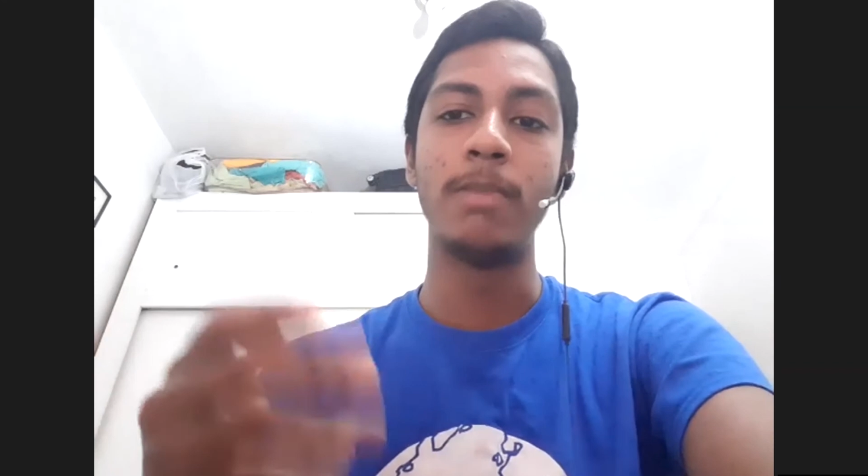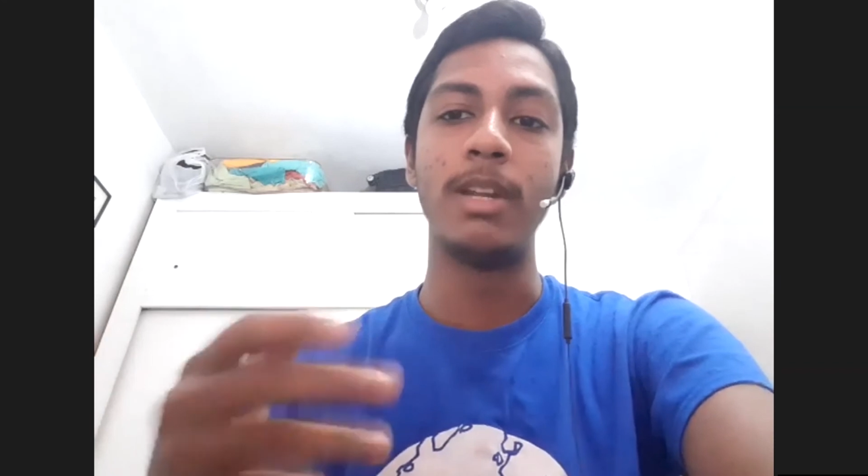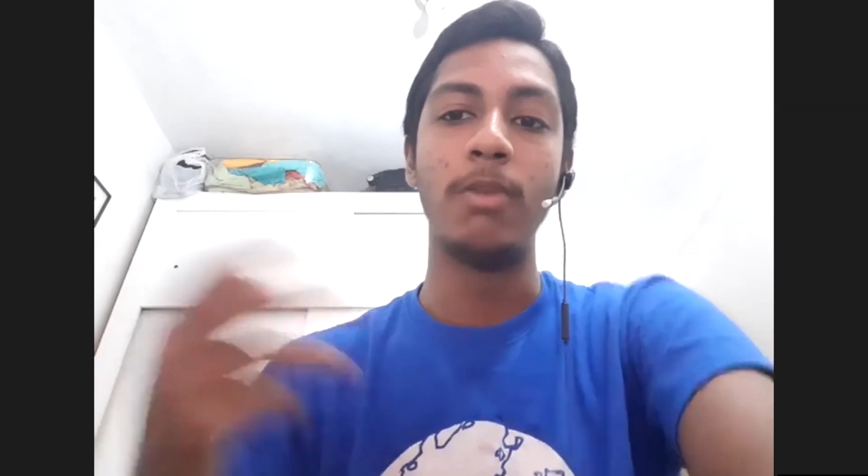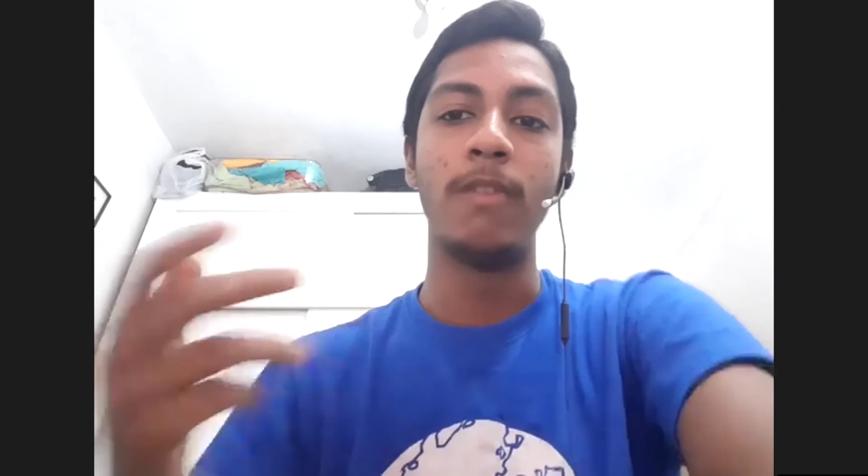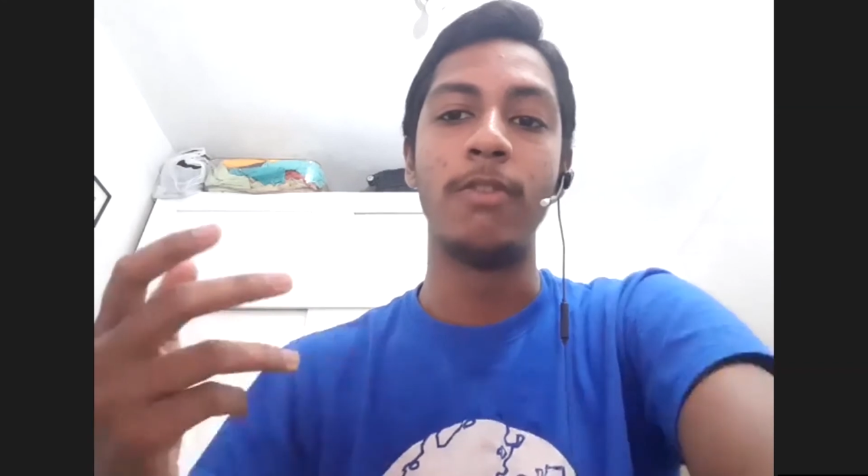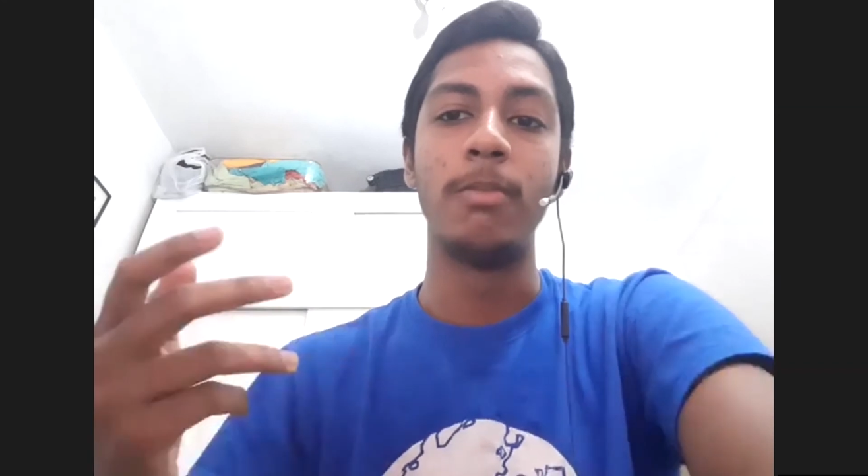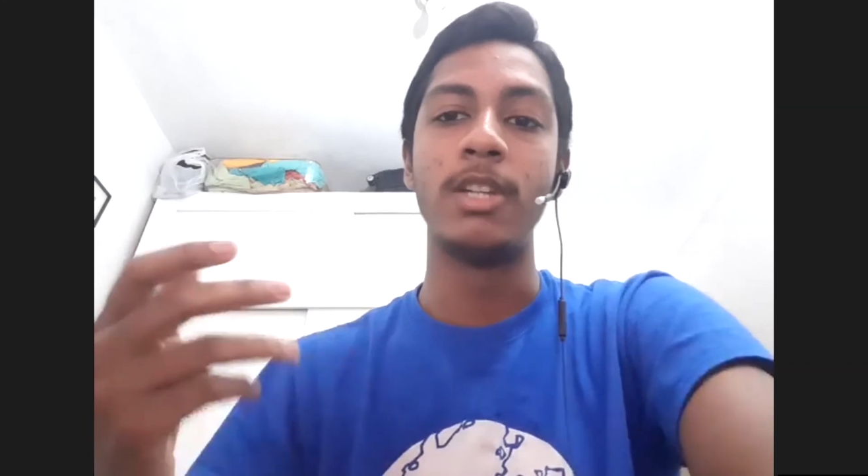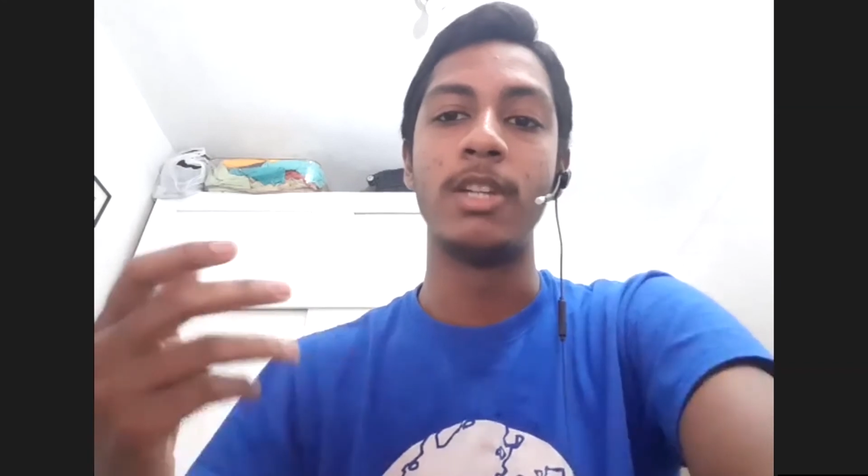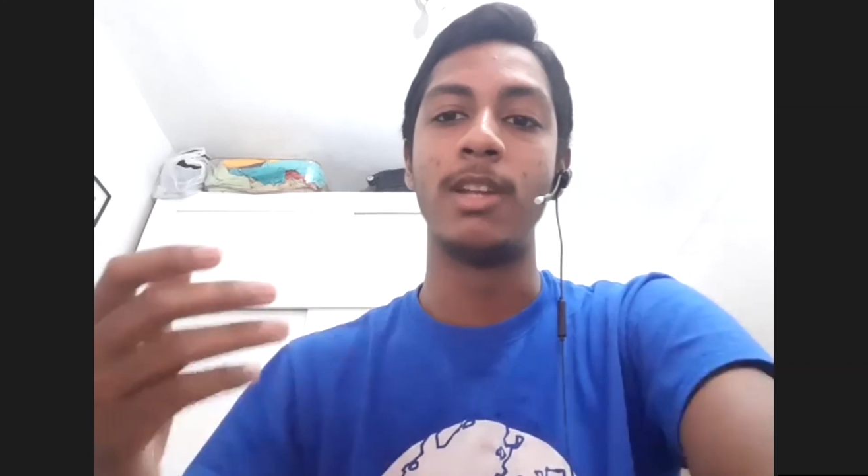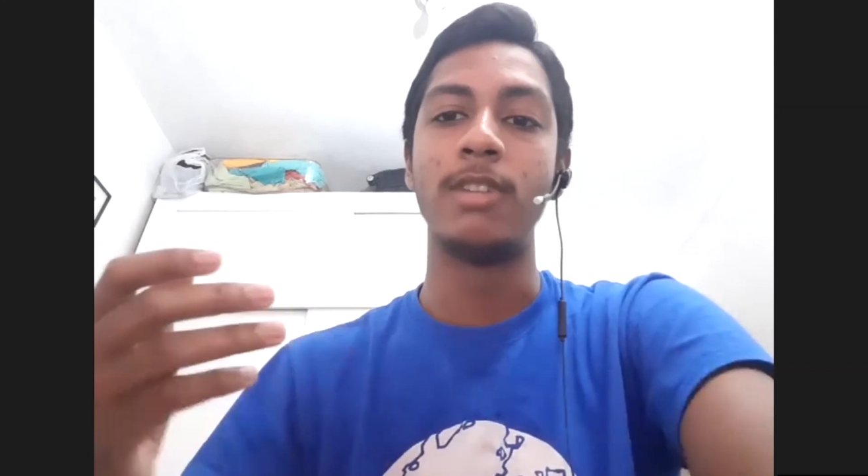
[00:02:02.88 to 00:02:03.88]
new
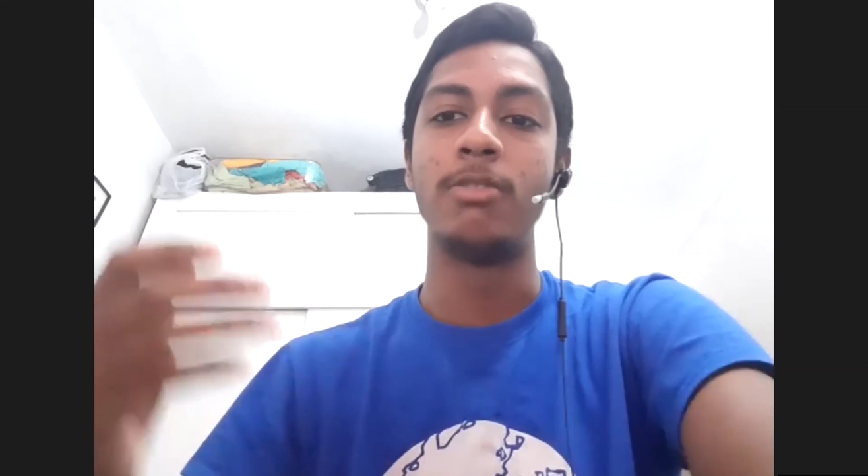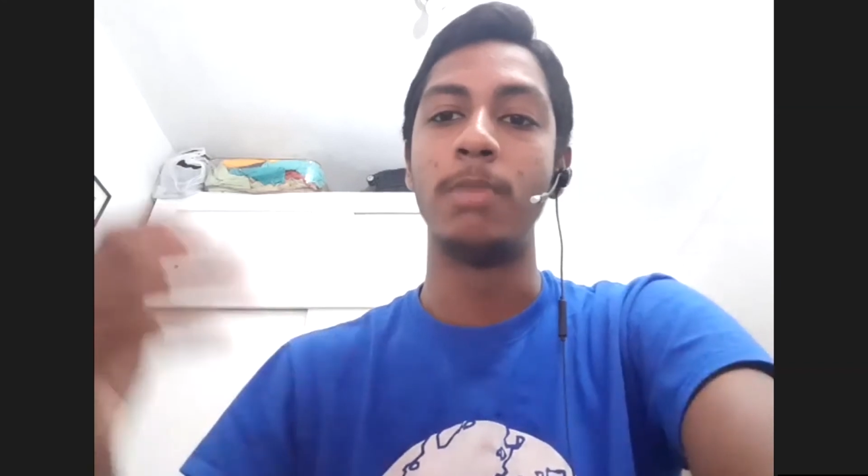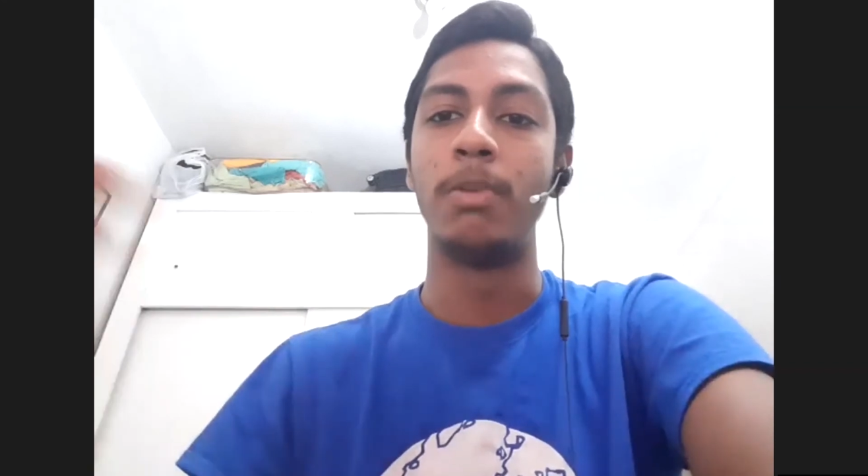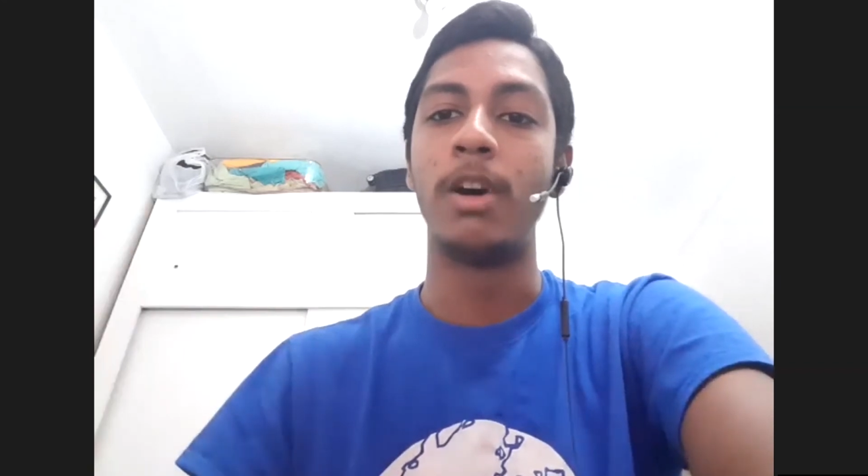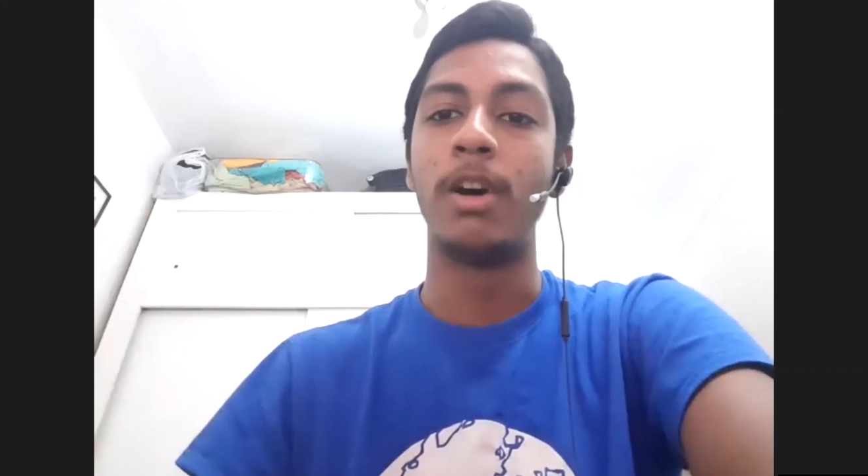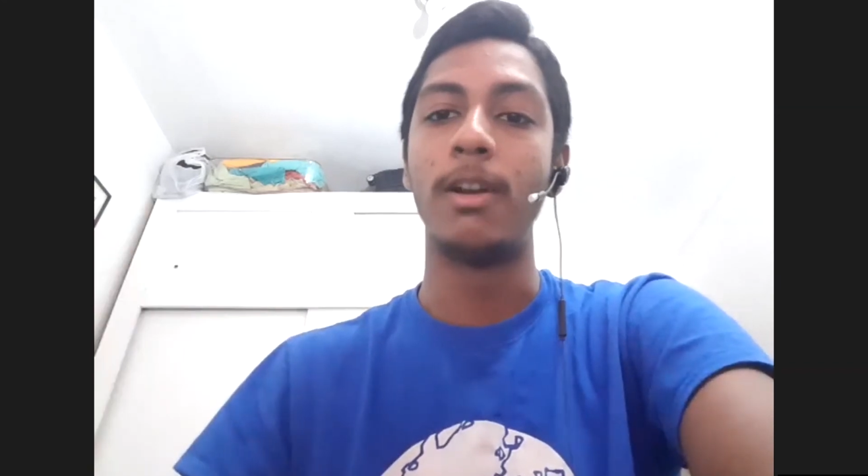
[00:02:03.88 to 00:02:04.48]
information that should be brought